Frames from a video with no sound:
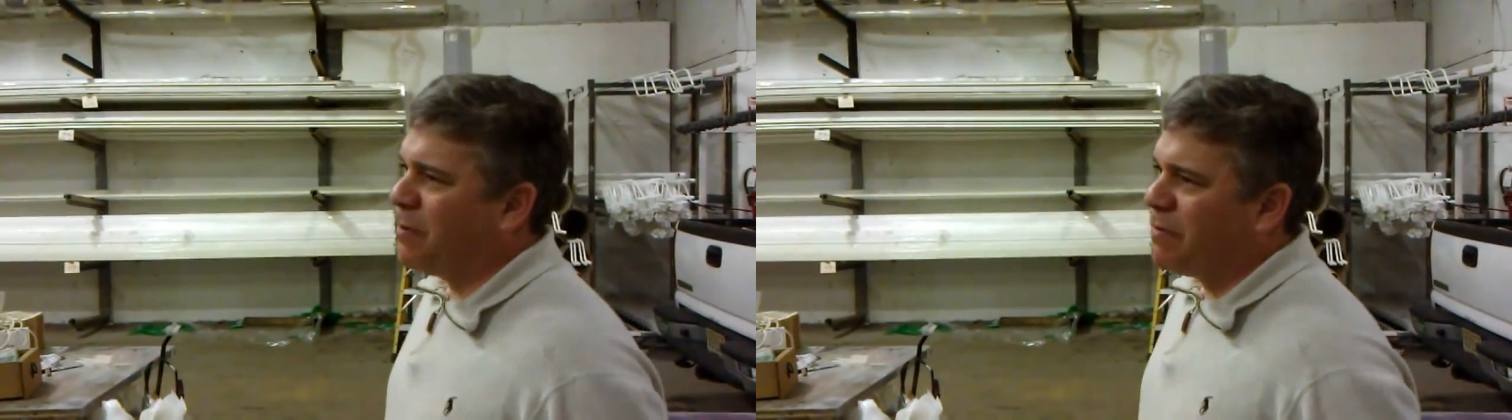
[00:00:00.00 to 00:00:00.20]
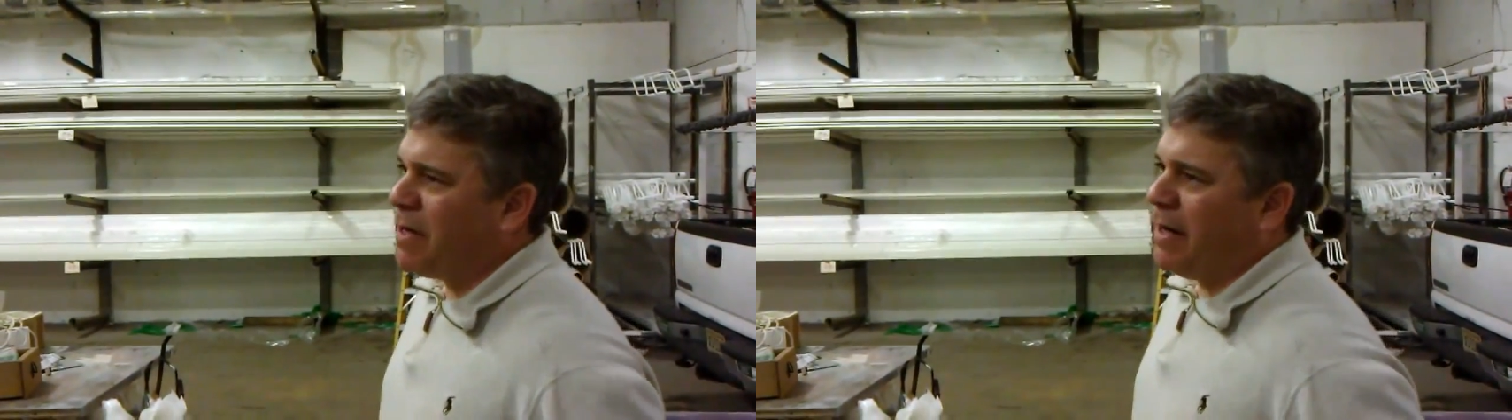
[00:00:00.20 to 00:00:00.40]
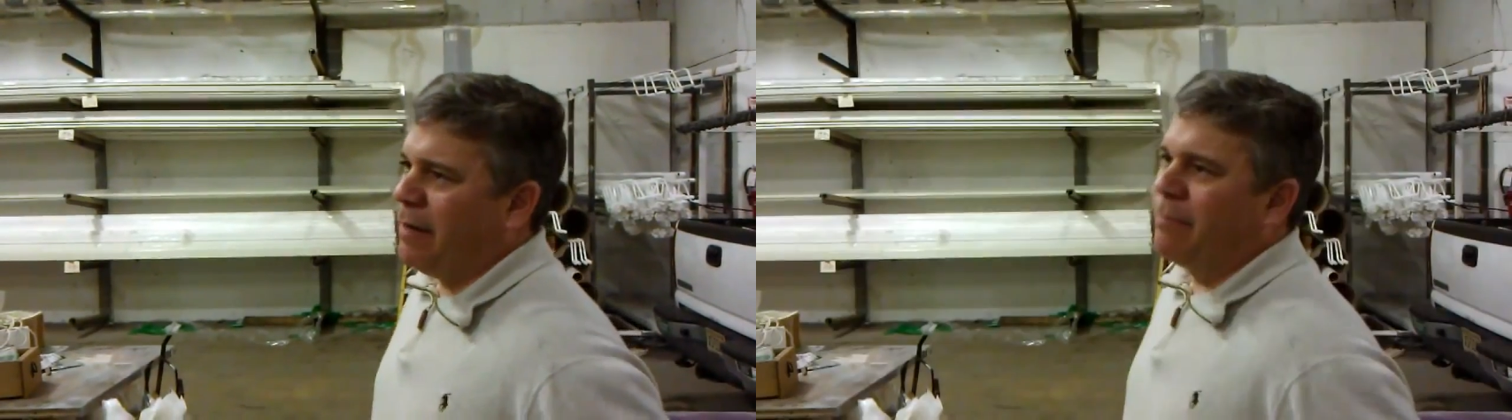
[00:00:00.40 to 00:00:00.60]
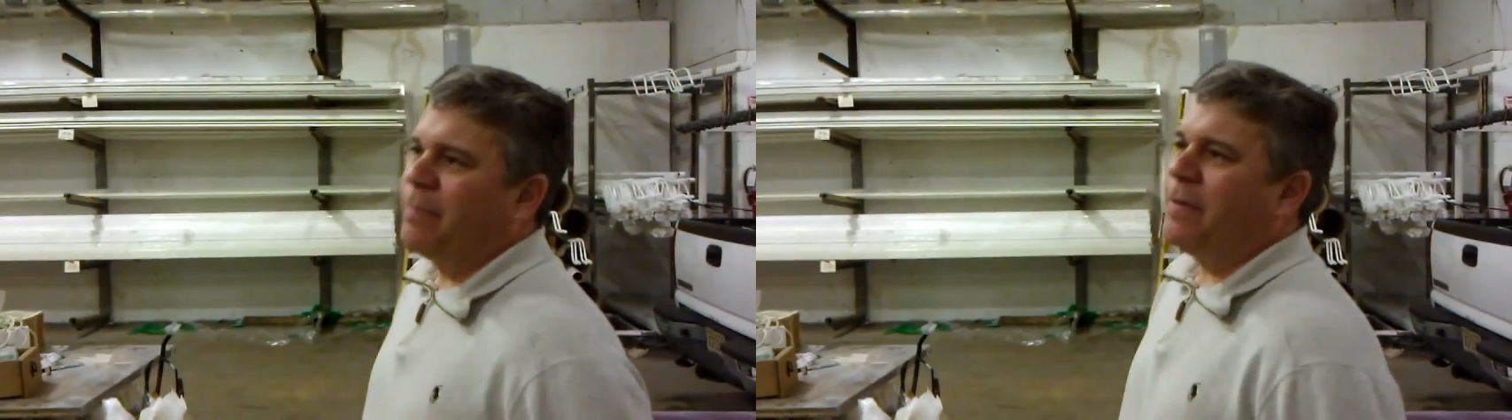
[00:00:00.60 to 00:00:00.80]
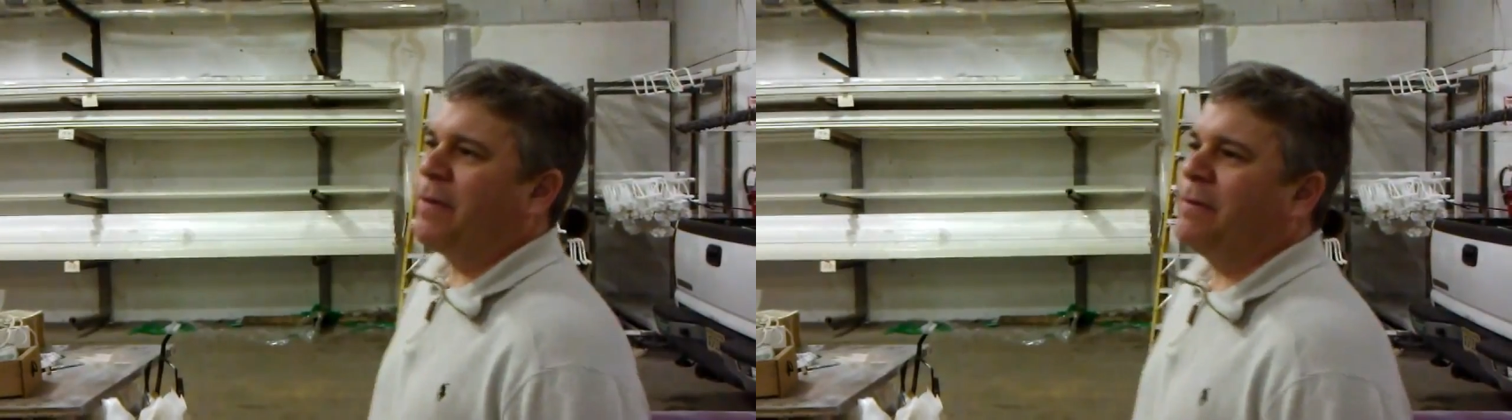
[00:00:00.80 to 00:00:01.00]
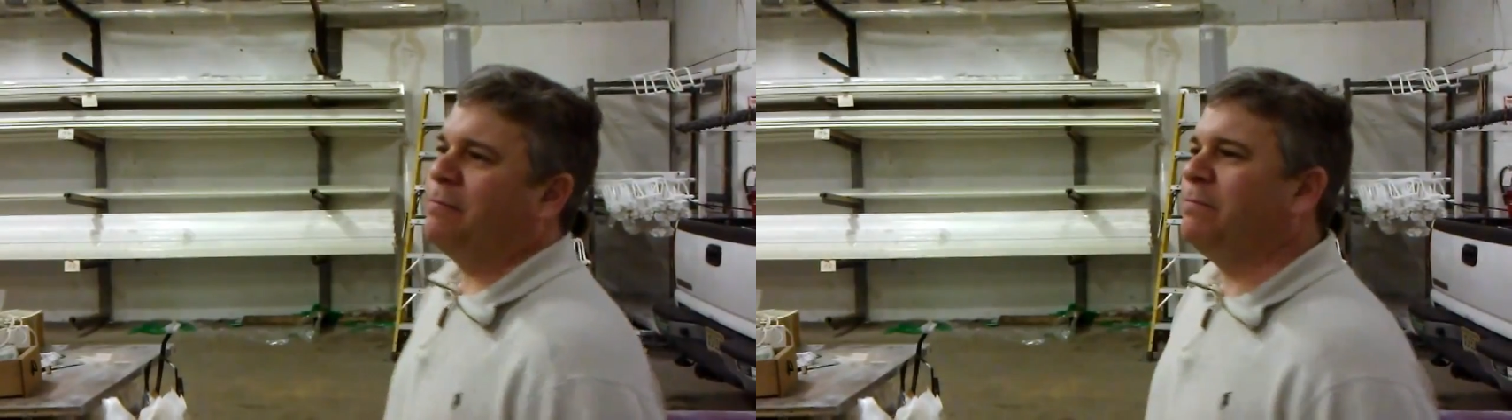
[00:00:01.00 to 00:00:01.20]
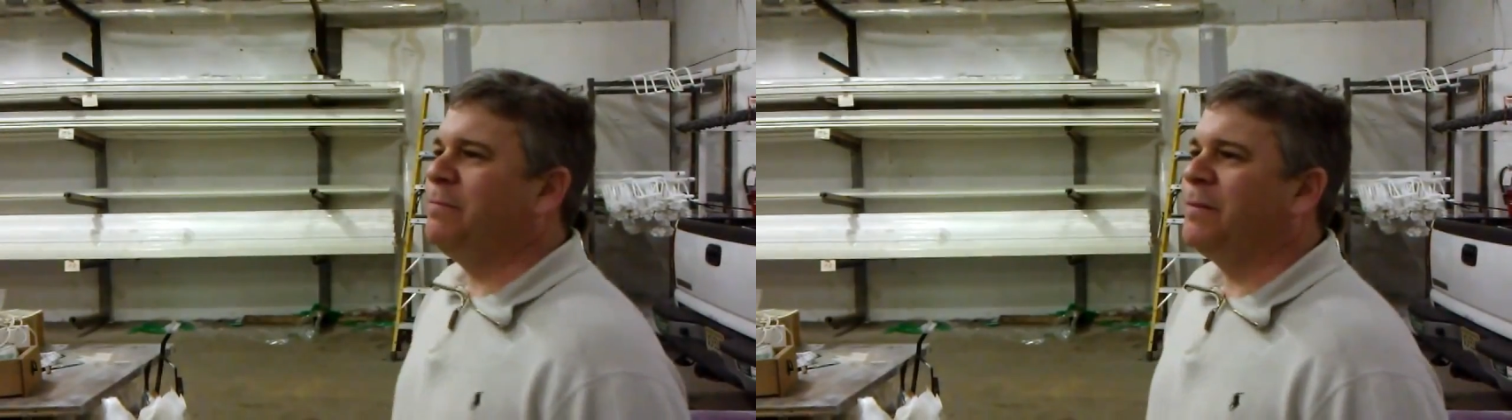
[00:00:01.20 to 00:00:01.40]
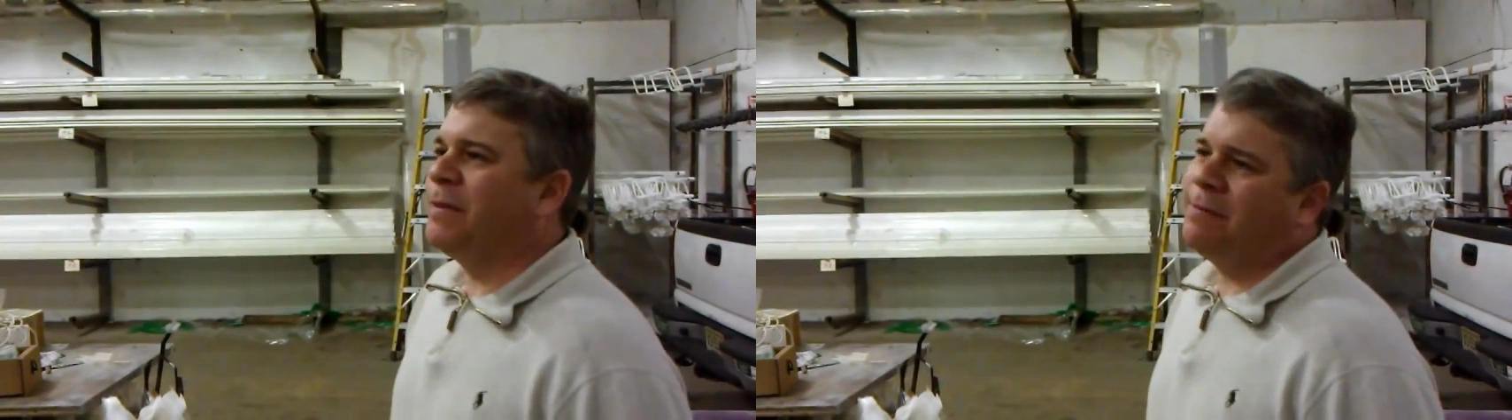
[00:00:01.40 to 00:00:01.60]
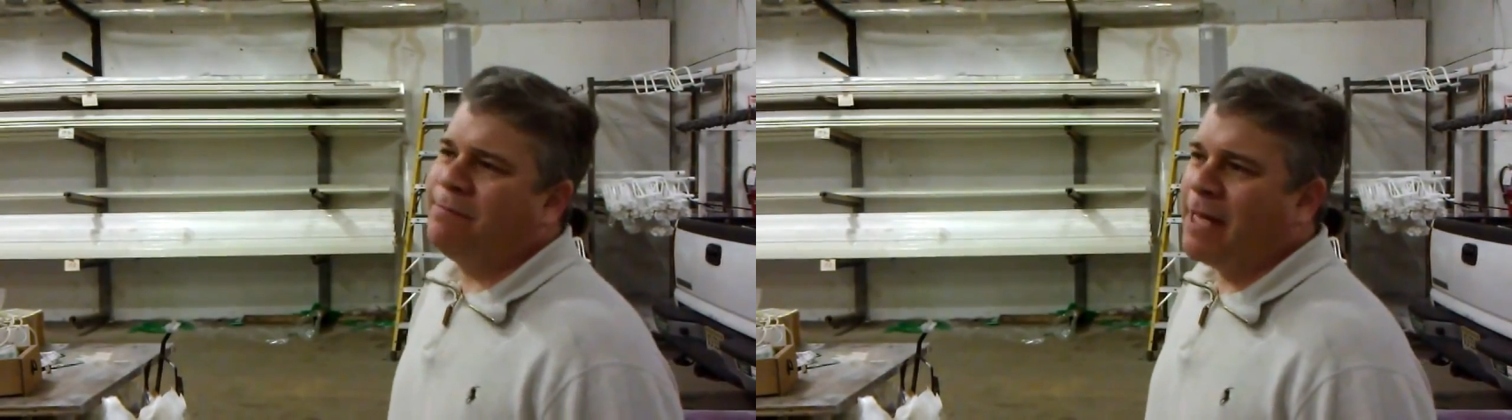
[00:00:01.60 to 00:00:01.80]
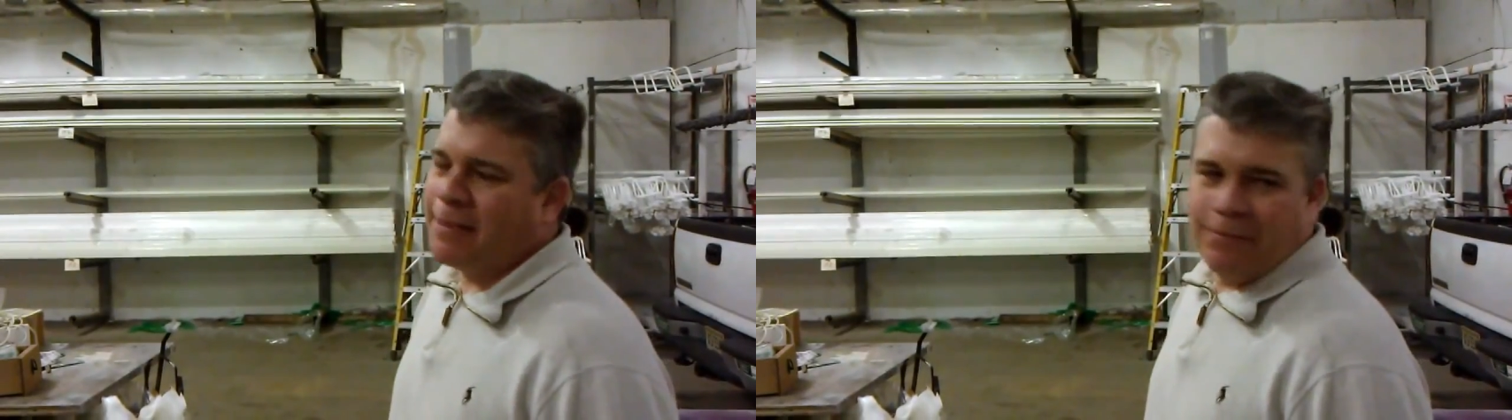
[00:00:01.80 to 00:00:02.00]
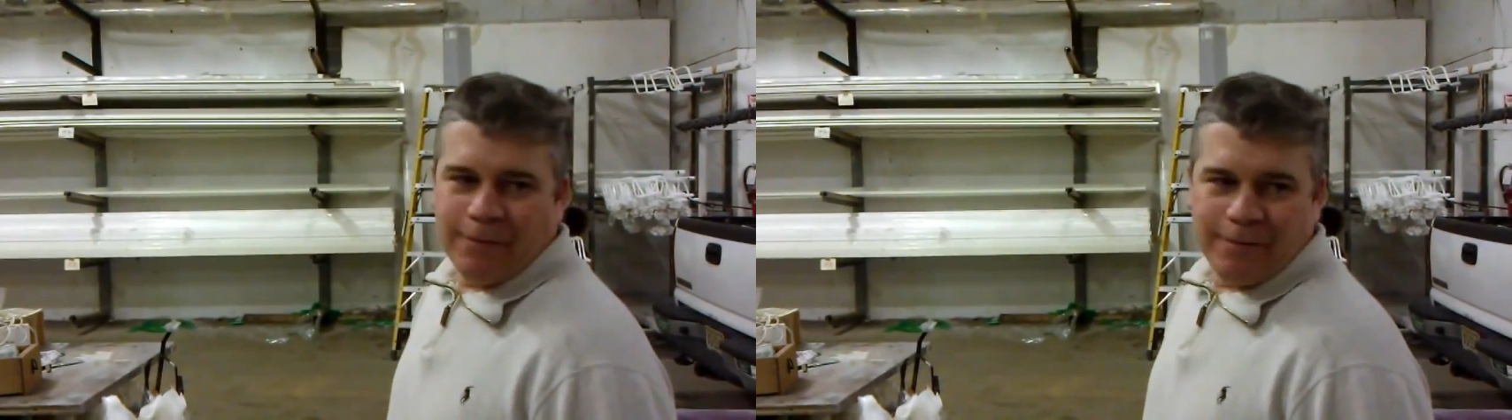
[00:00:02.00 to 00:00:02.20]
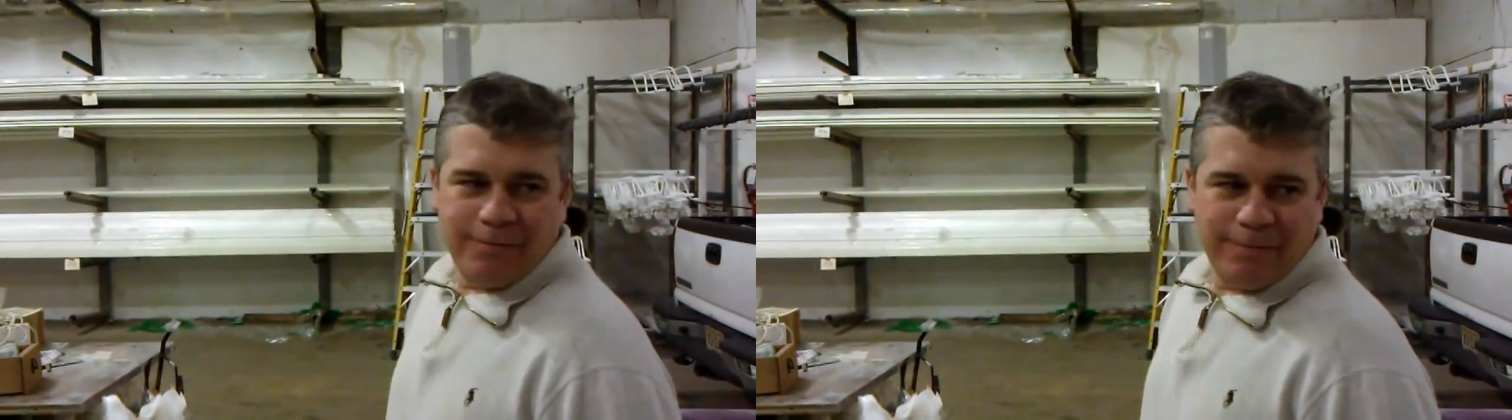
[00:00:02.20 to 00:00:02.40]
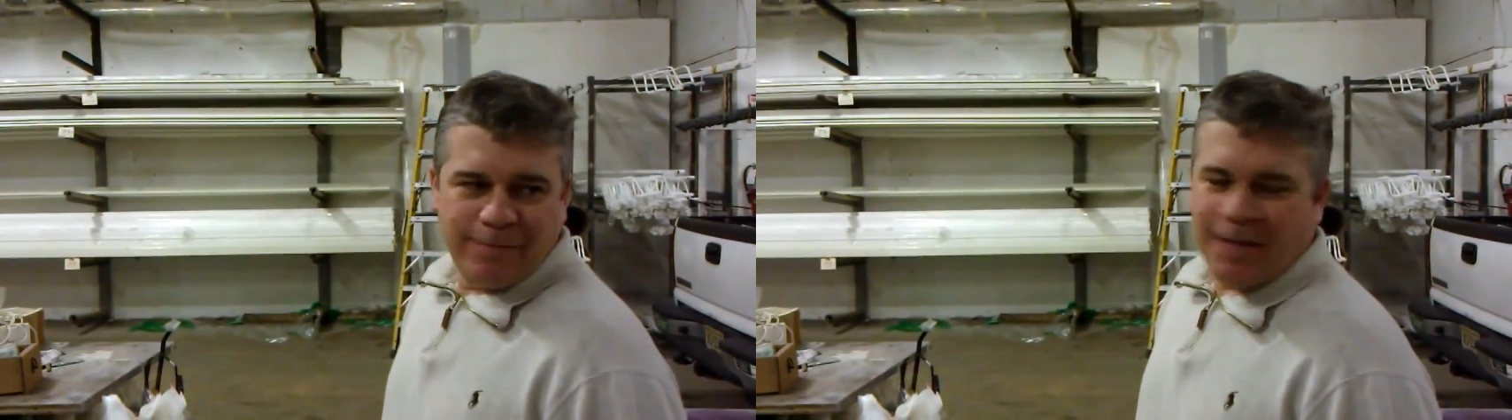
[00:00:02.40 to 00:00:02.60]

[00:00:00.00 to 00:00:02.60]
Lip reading: So we've kind of, not that we're